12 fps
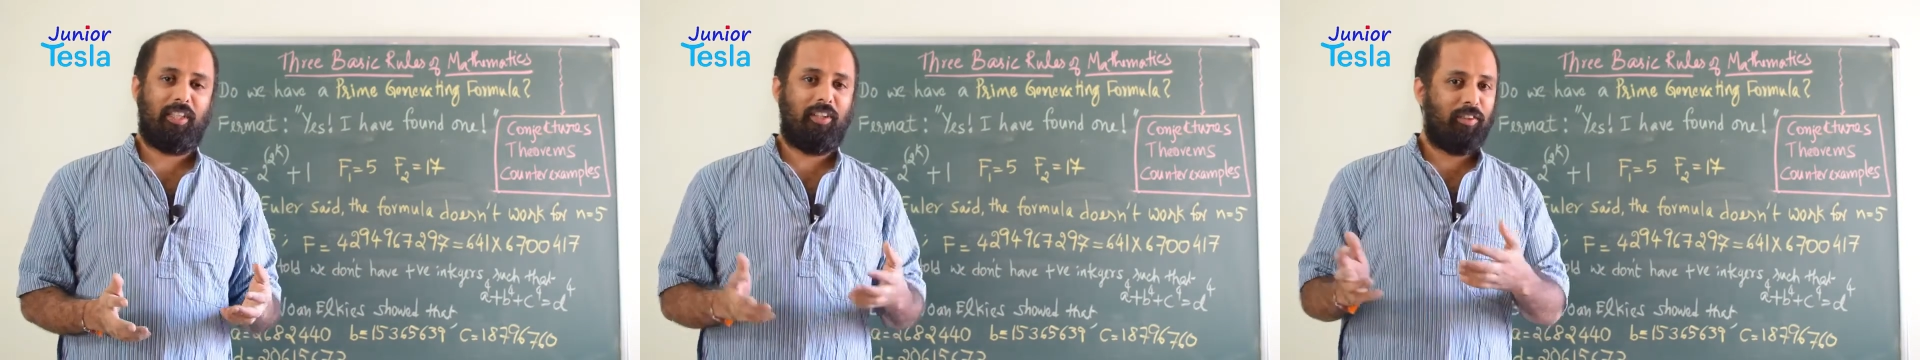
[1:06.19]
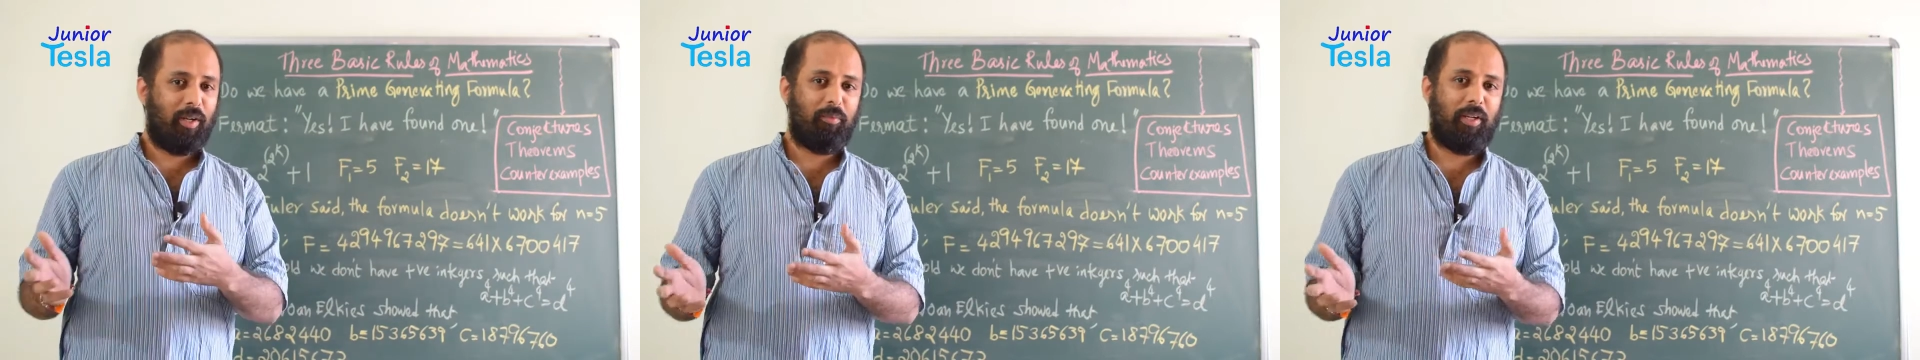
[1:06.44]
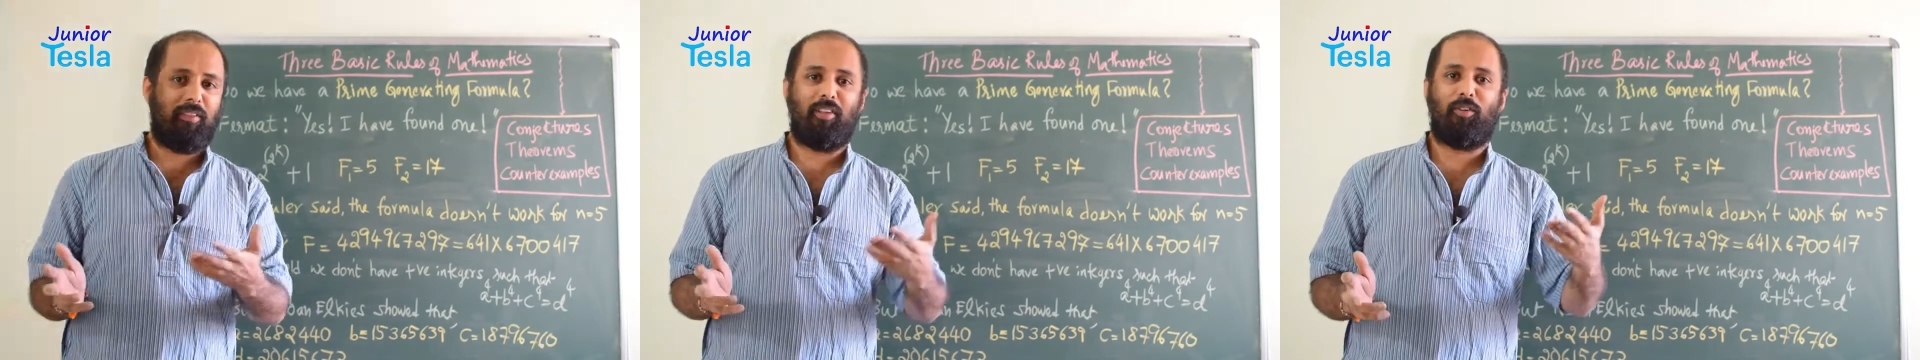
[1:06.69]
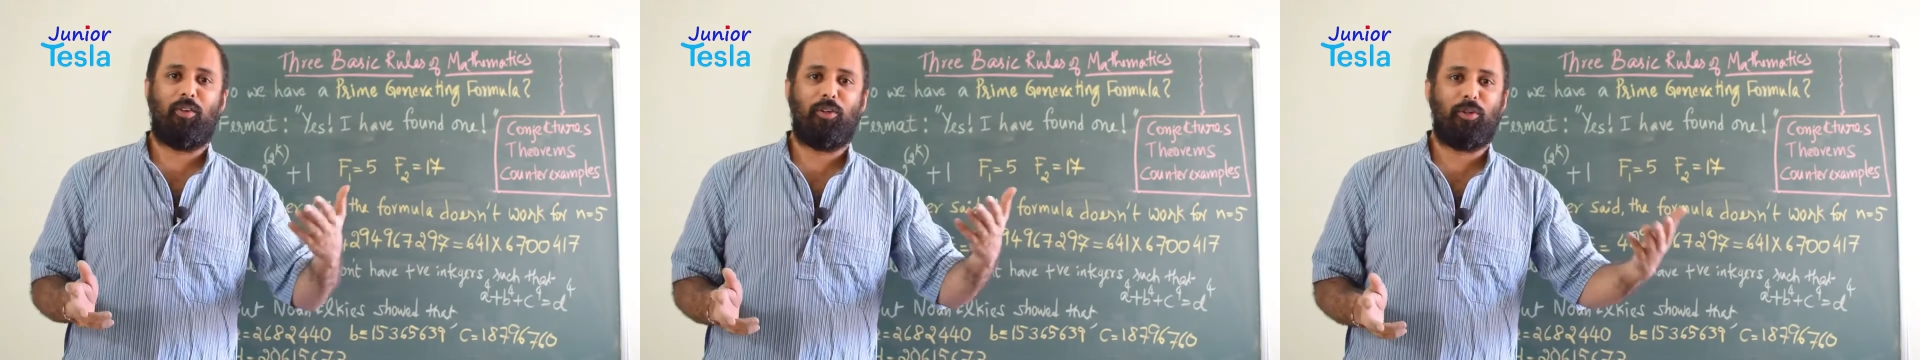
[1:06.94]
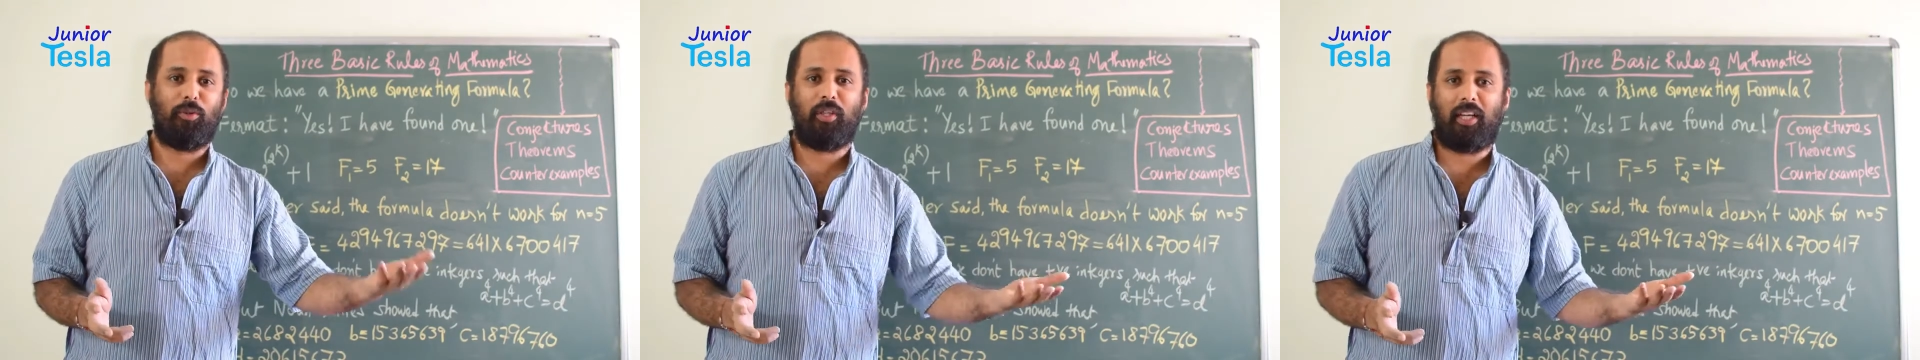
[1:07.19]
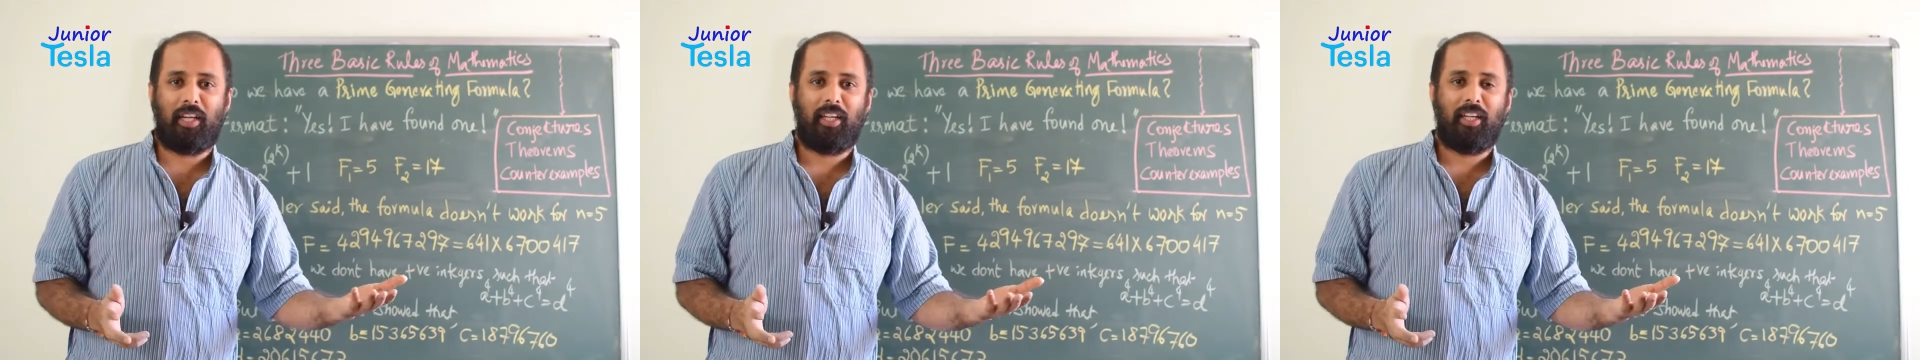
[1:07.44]
Even number is equal to
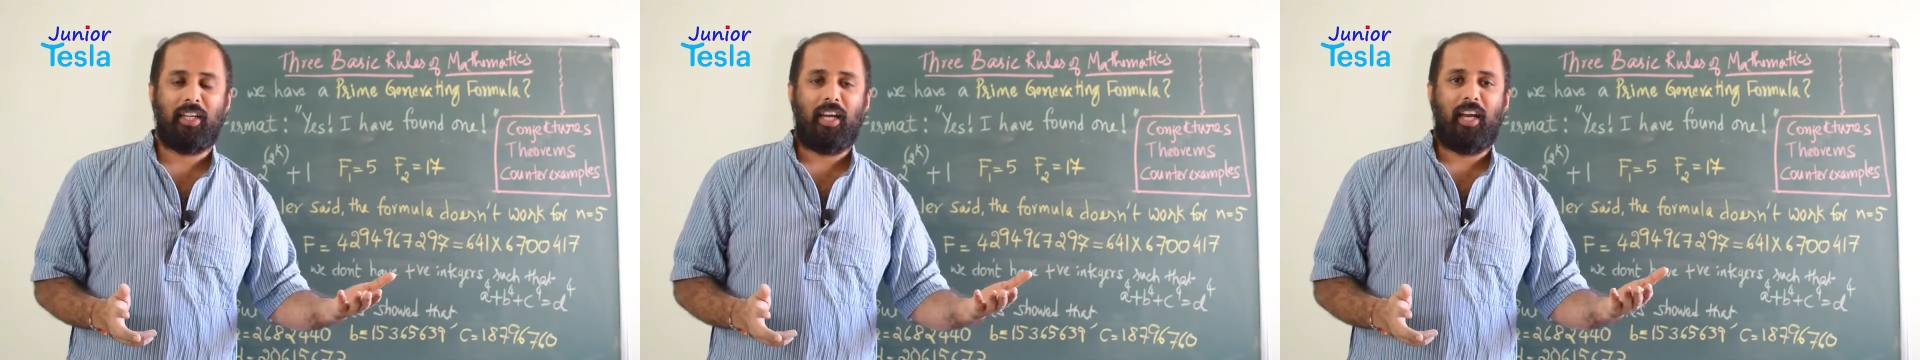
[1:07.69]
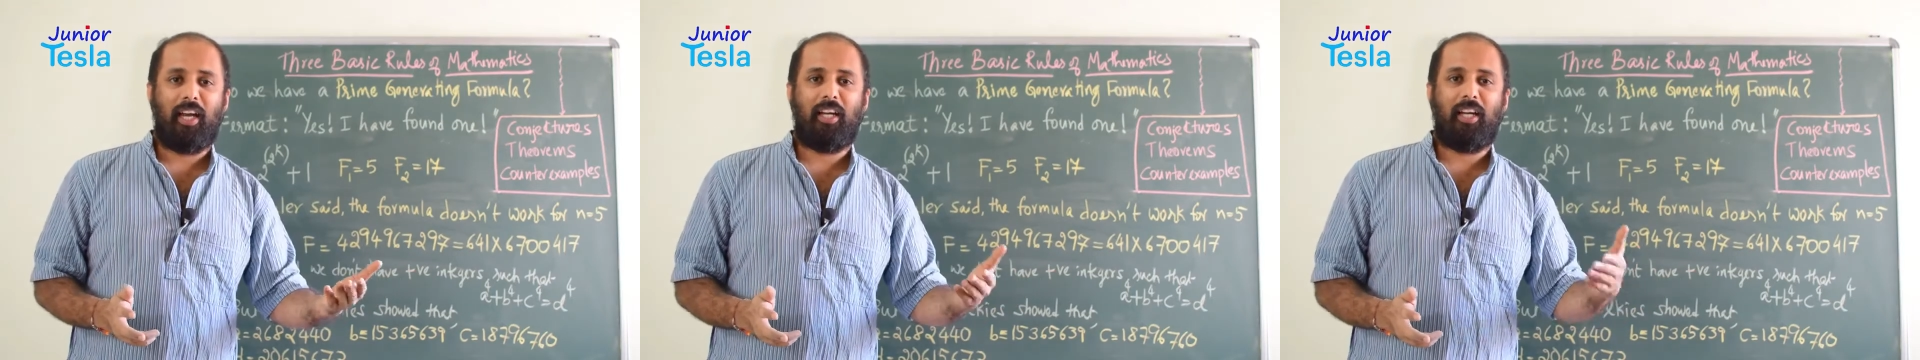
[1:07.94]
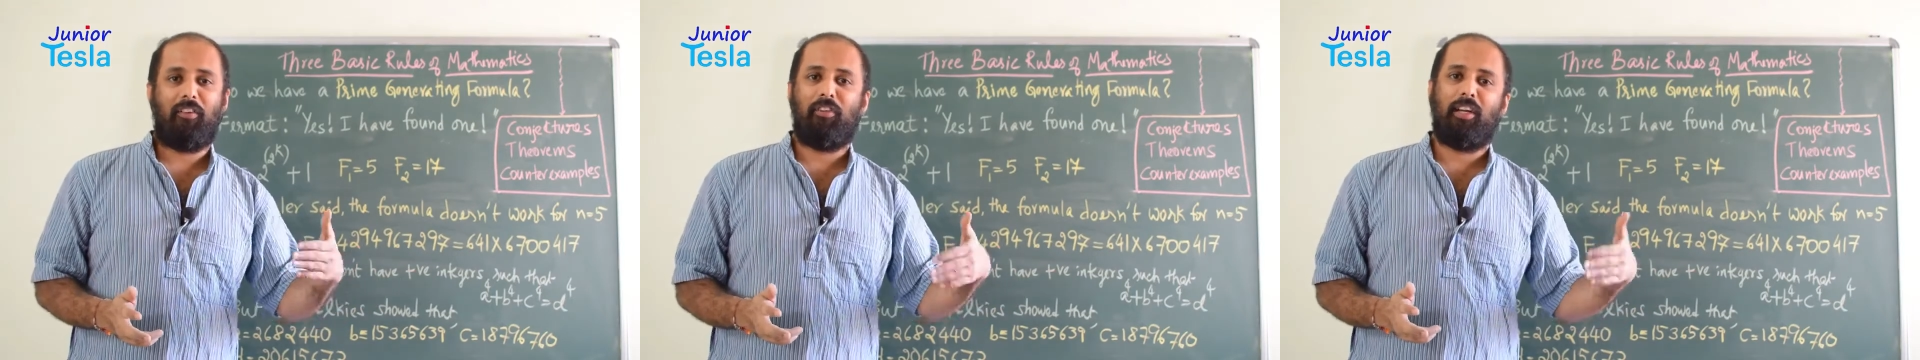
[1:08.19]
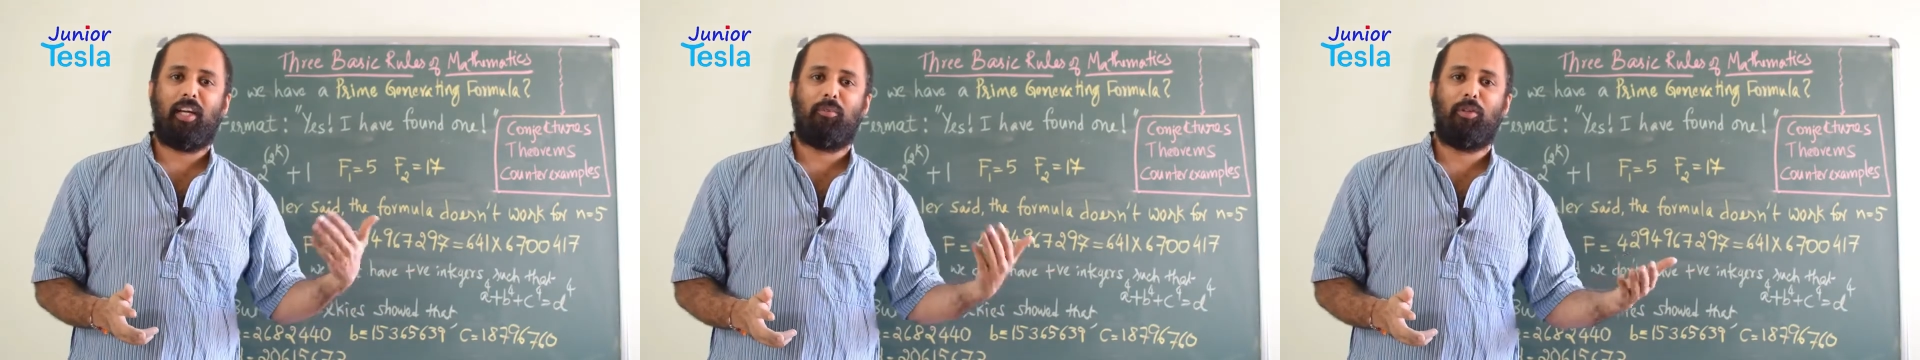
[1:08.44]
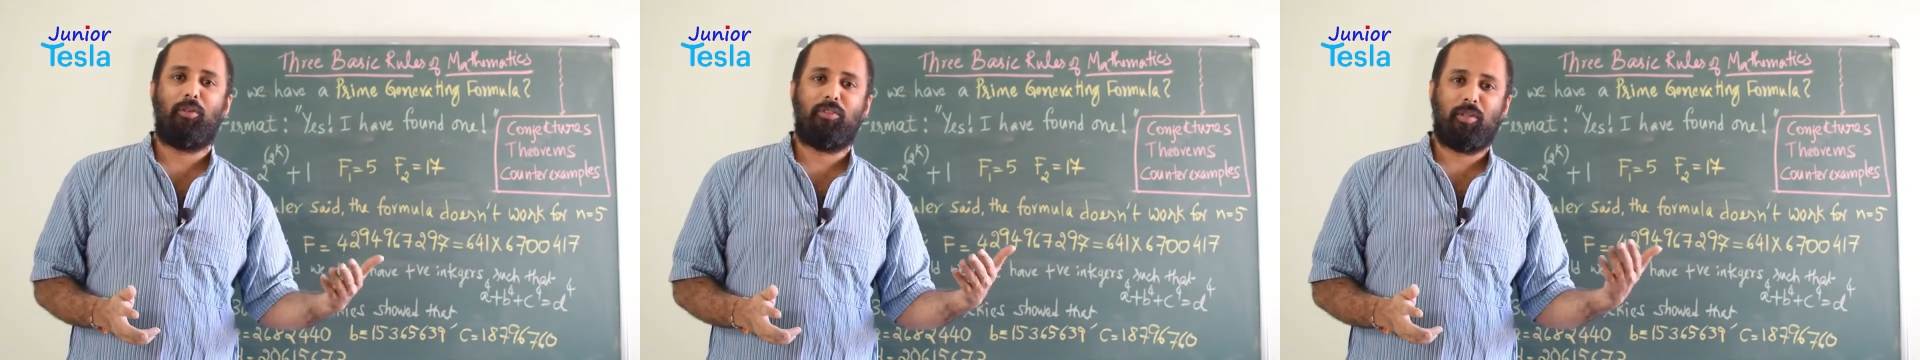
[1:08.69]
2n. And every time you